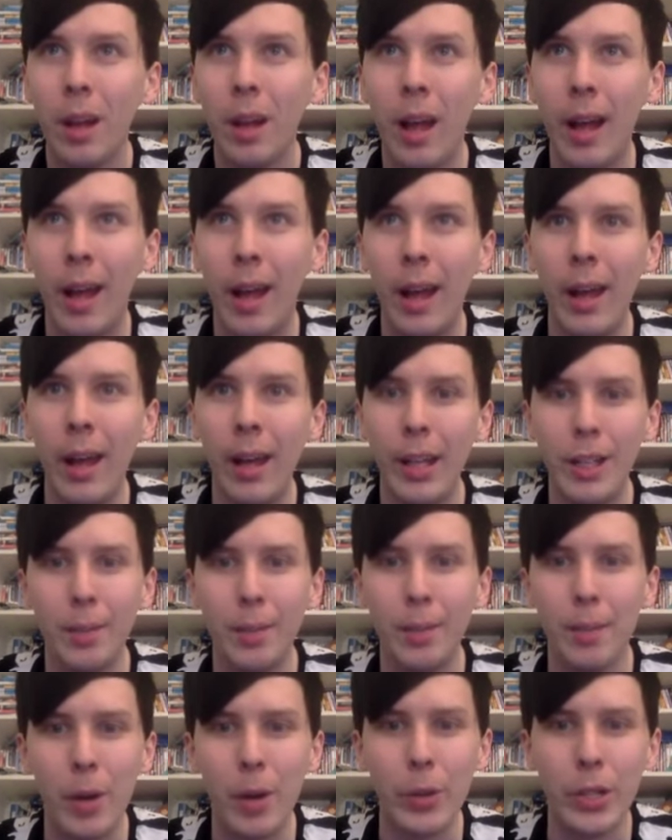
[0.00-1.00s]
Hey,
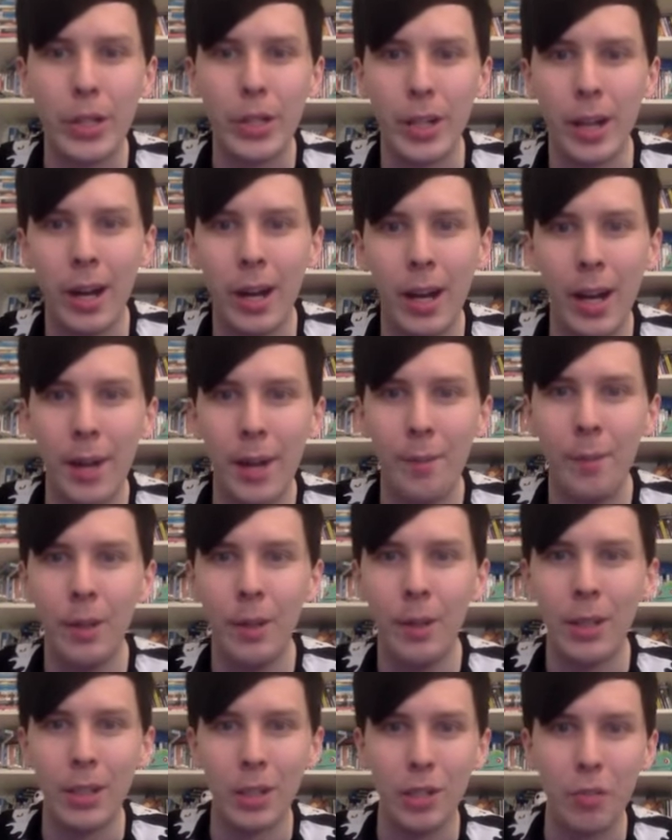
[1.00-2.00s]
it's Mountain Time.
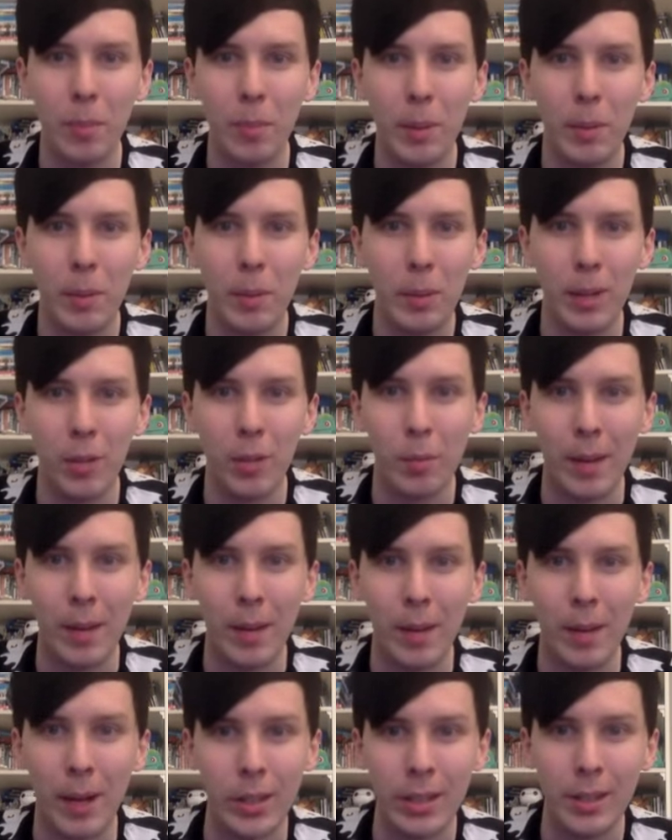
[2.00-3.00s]
Is it just for people that live on
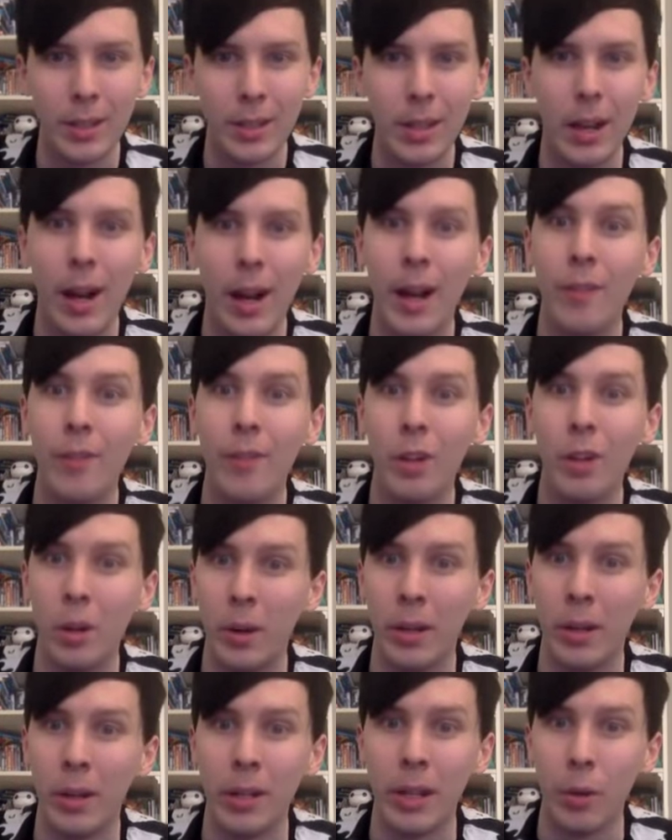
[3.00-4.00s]
mountains? I have no
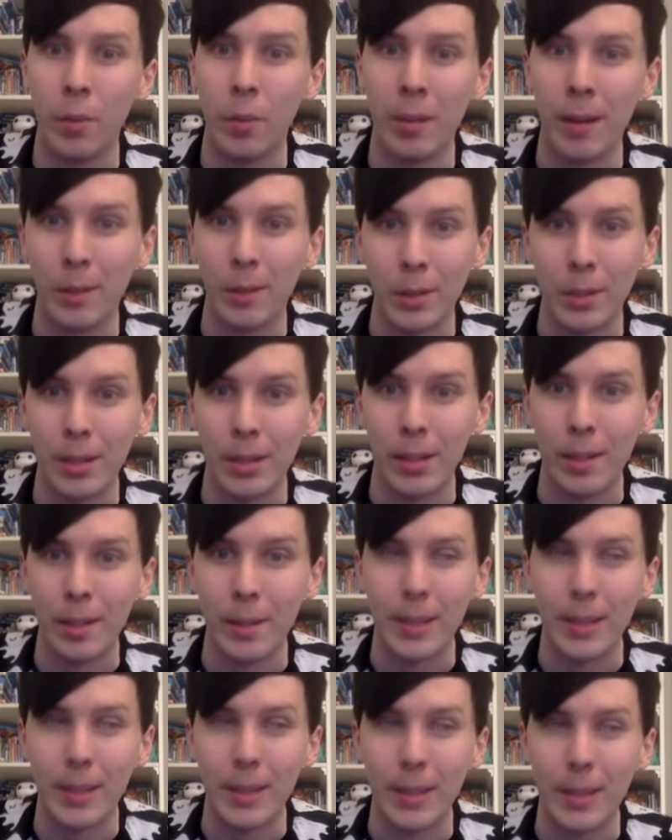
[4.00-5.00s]
idea what Mountain Time
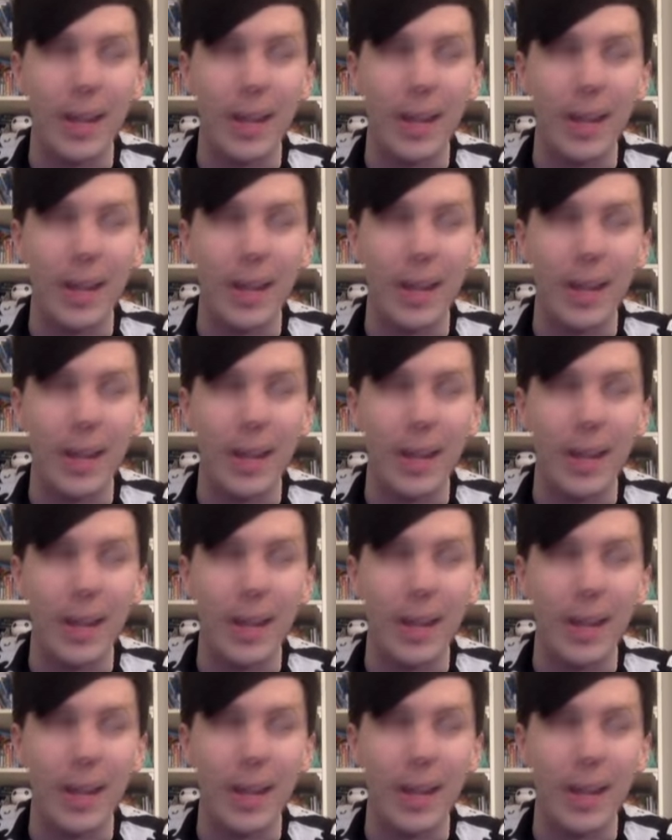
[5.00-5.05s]
is.